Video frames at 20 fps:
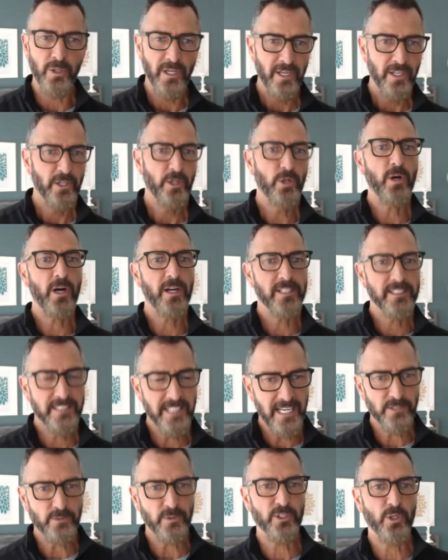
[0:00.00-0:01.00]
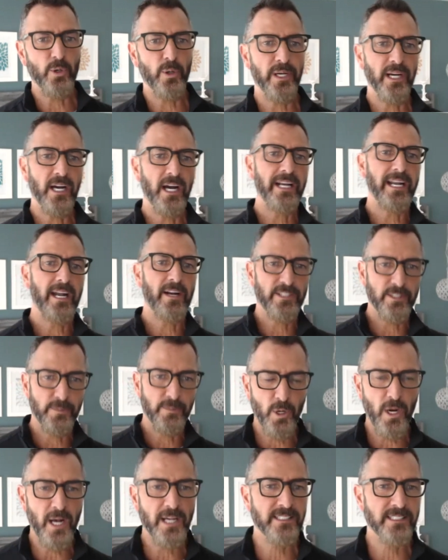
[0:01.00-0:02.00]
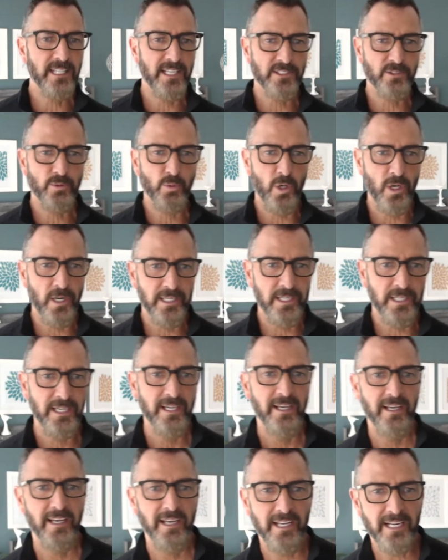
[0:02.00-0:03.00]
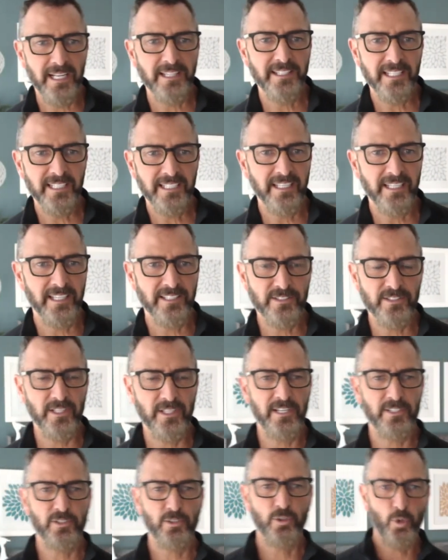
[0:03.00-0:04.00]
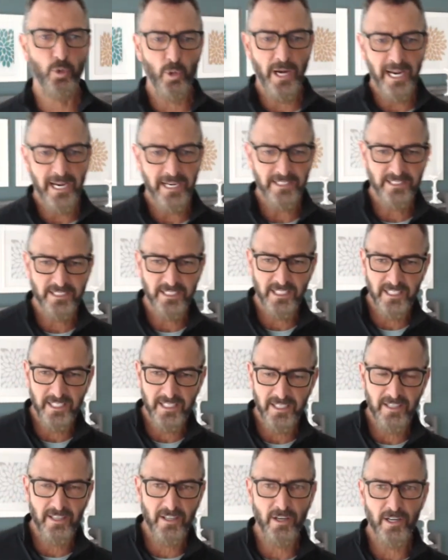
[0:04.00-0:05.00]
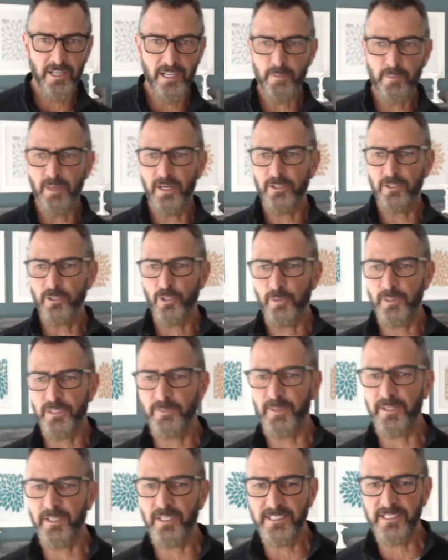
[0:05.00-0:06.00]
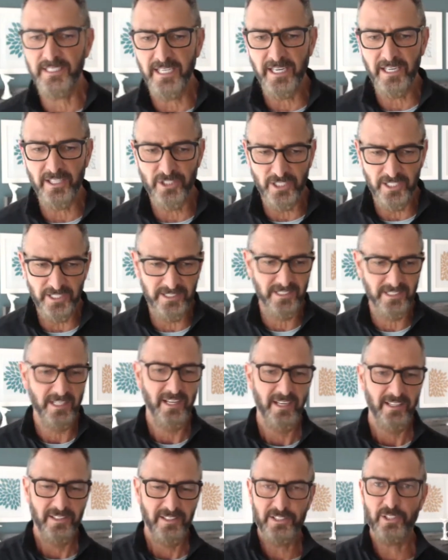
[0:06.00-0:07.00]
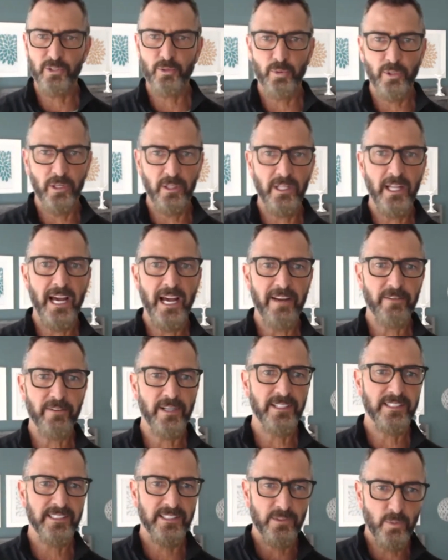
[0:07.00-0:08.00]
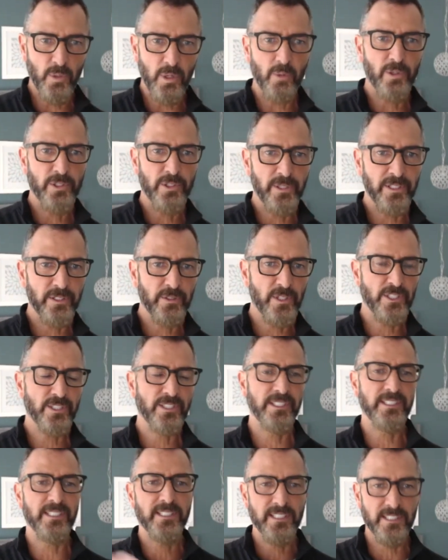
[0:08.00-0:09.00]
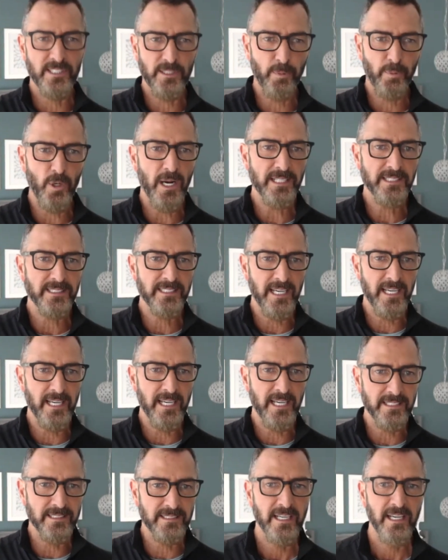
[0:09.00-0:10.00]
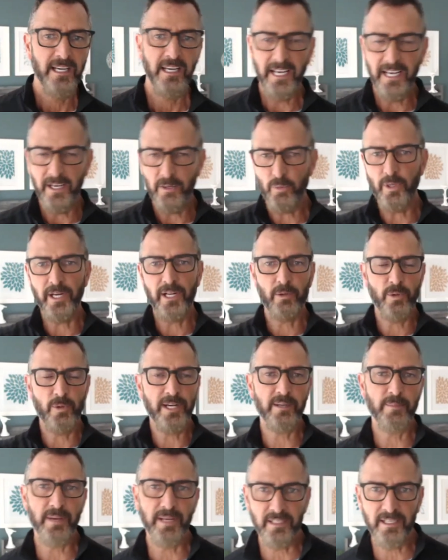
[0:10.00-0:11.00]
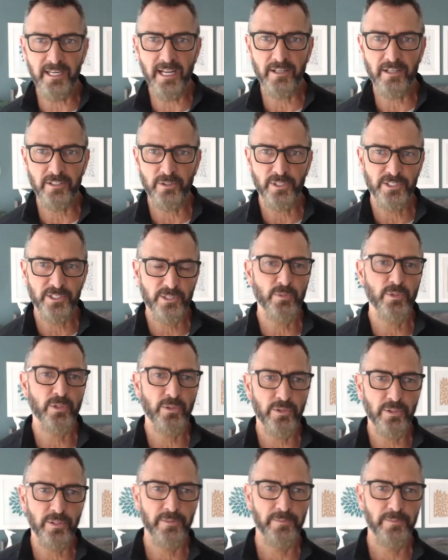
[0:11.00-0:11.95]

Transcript: who are these guys? What's going on? How does the process work? And I think it's great to hear. Anybody's heard me speak on stage. This is real life, right? This is what we're doing as ranchers. This is the process, and what I'd recommend on how to do it smooth.